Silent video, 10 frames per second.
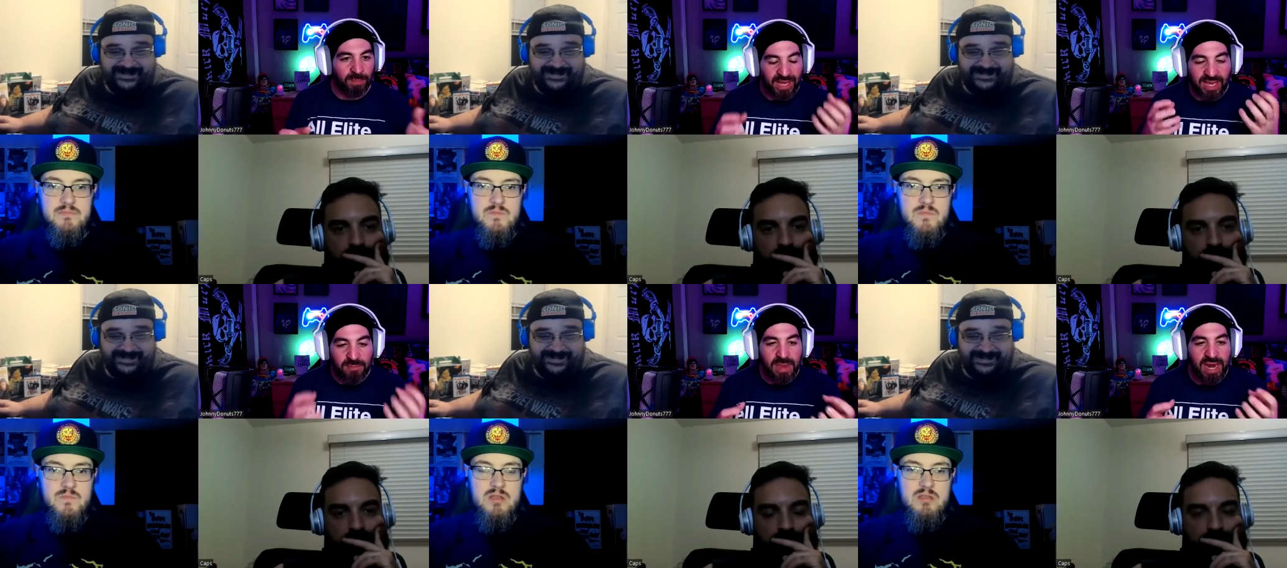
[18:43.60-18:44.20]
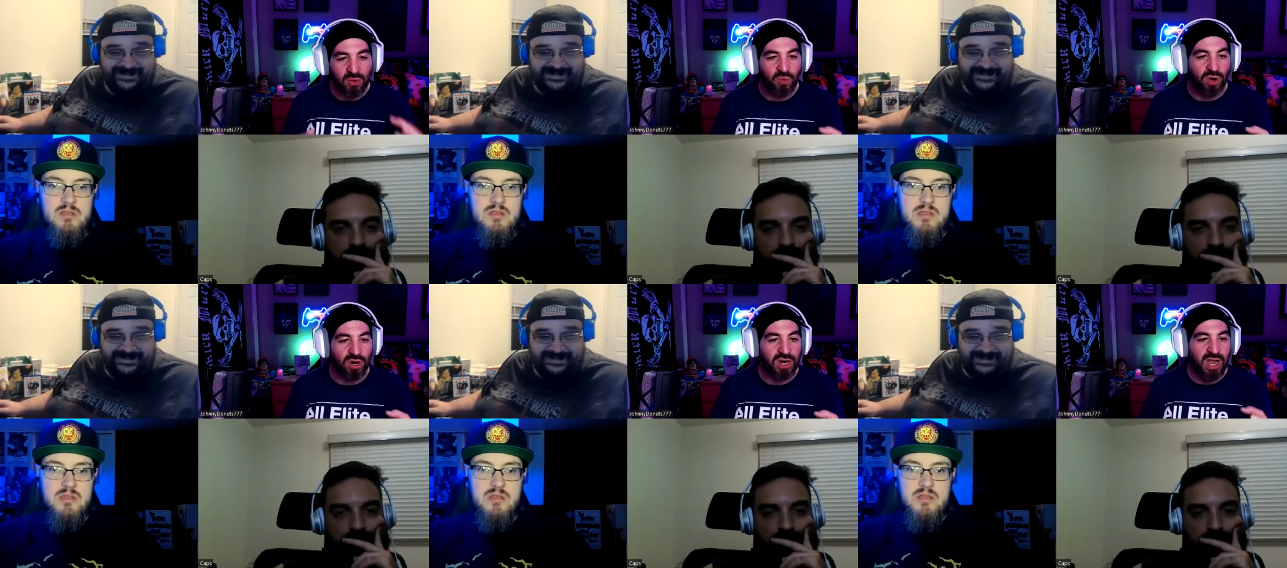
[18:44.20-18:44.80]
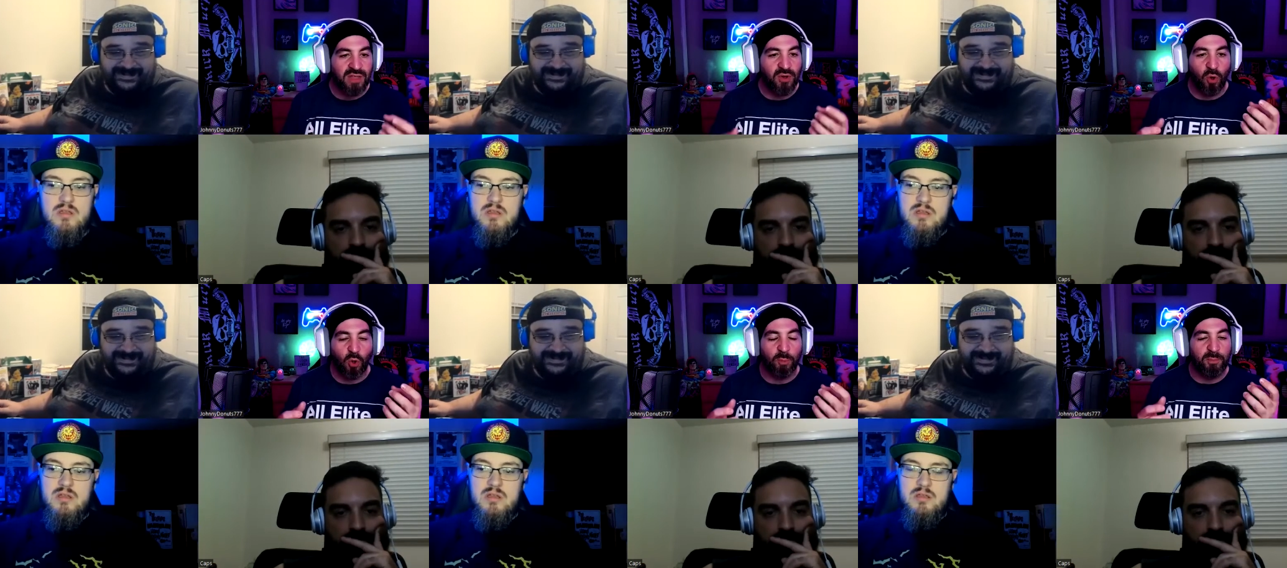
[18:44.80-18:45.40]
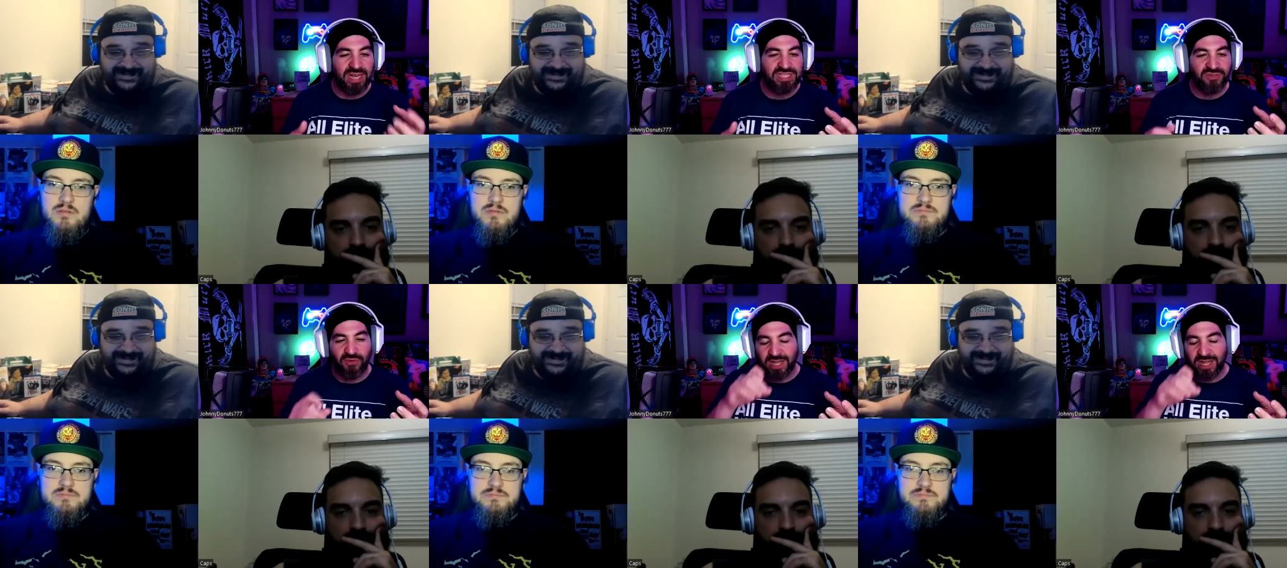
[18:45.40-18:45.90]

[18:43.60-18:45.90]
Speaker 1: but he made it work. The whole best